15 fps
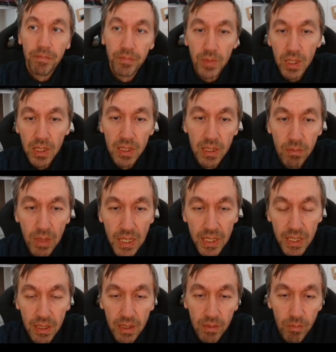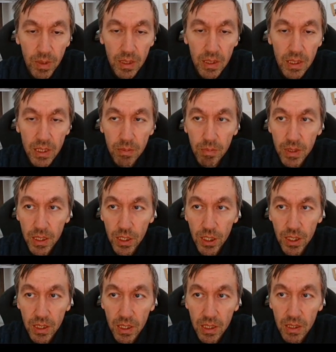it's amazing, but this
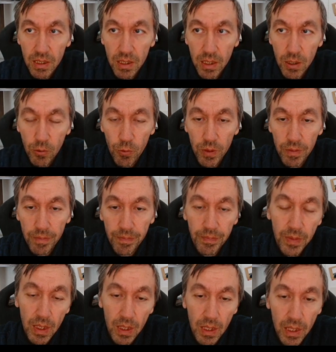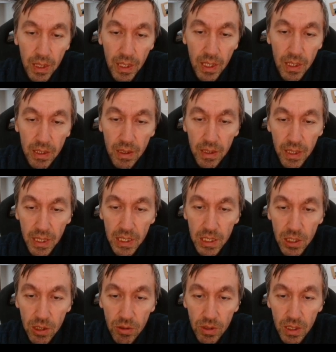position is equal. Again,
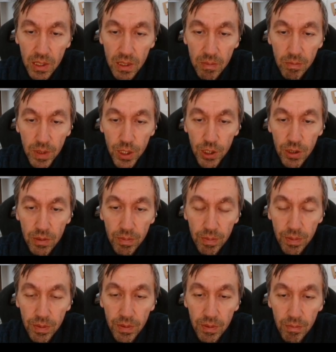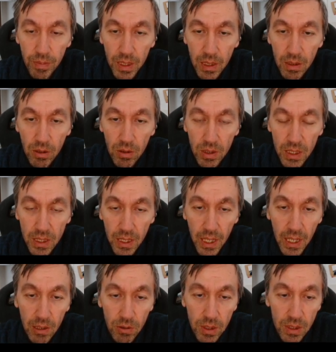thanks to this bishop being locked
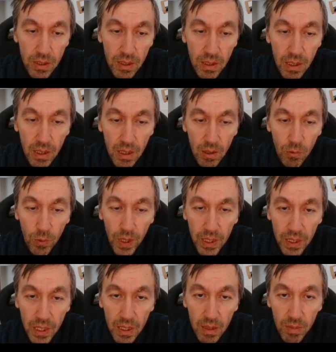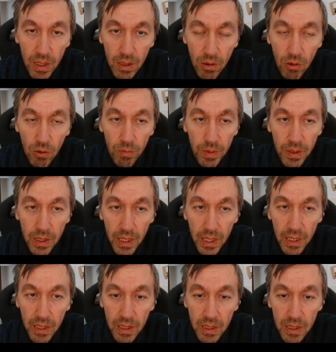out, white king being open,
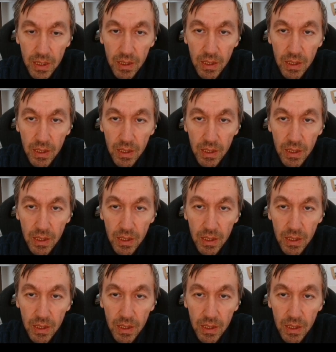and